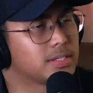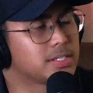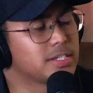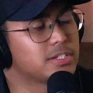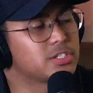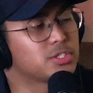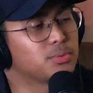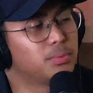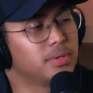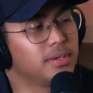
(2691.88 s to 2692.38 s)

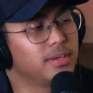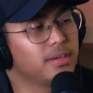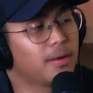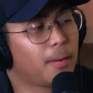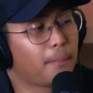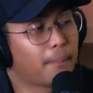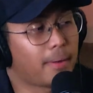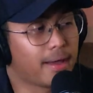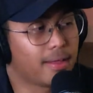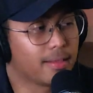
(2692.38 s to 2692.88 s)
Since being
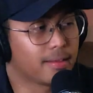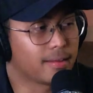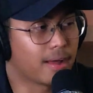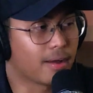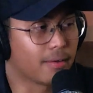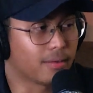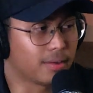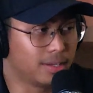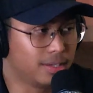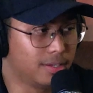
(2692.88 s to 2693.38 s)
a pilot
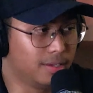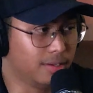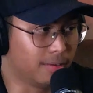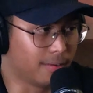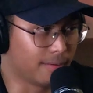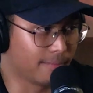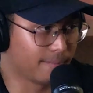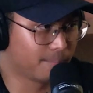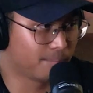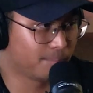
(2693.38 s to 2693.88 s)
out
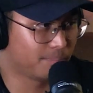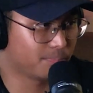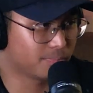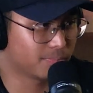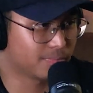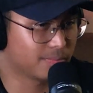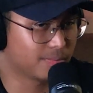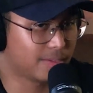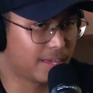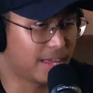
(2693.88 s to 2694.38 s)
here,
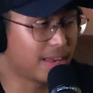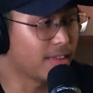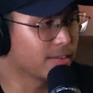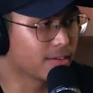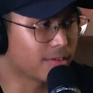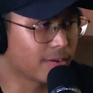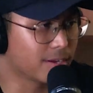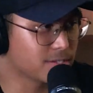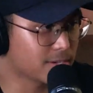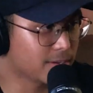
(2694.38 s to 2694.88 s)
anything
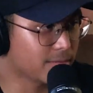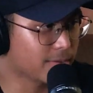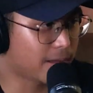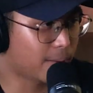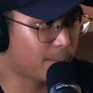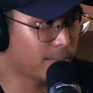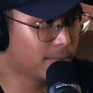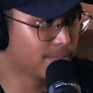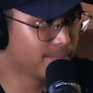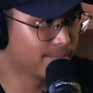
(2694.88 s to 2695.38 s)
crazy ever
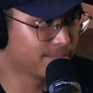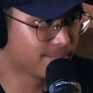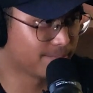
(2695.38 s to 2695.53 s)
happened?